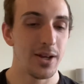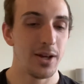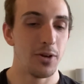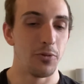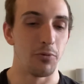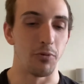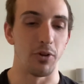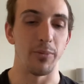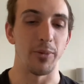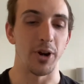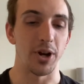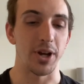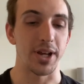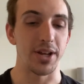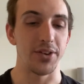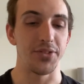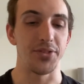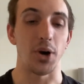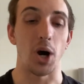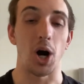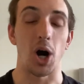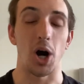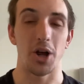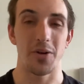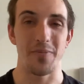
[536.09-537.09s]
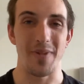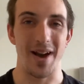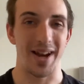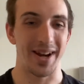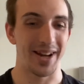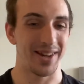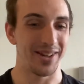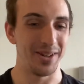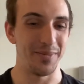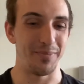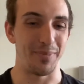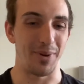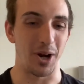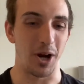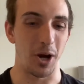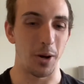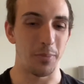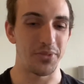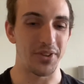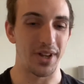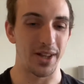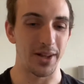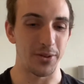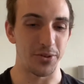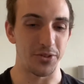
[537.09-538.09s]
Free markets automatically pair up
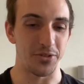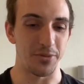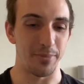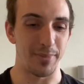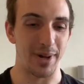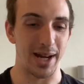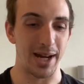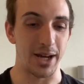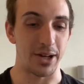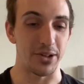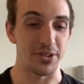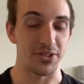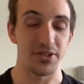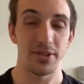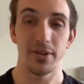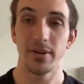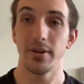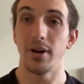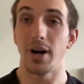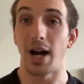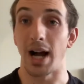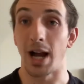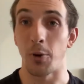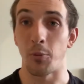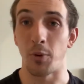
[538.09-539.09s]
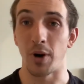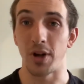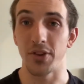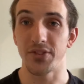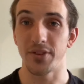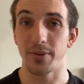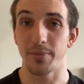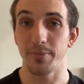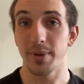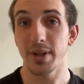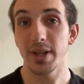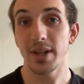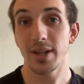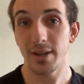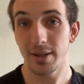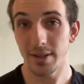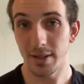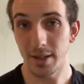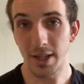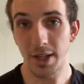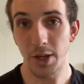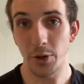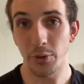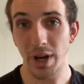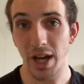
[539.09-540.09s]
sellers and buyers. I want something,
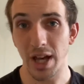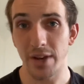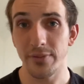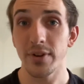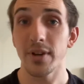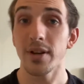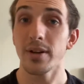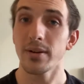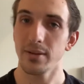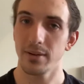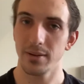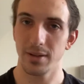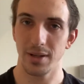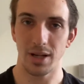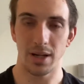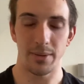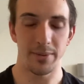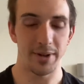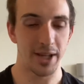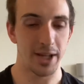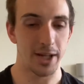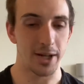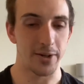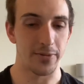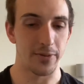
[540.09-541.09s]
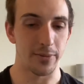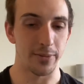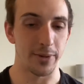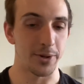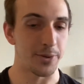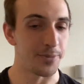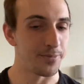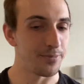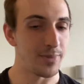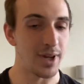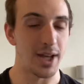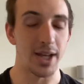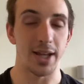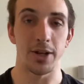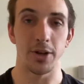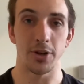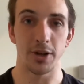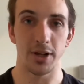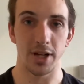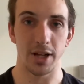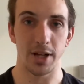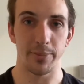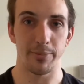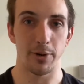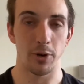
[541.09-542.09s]
you have it, I'm going to get it from you, and you're
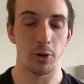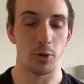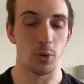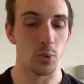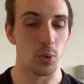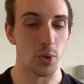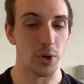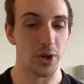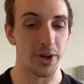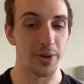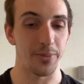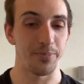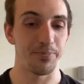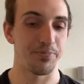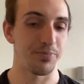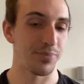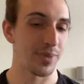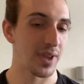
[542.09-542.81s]
going to be rewarded.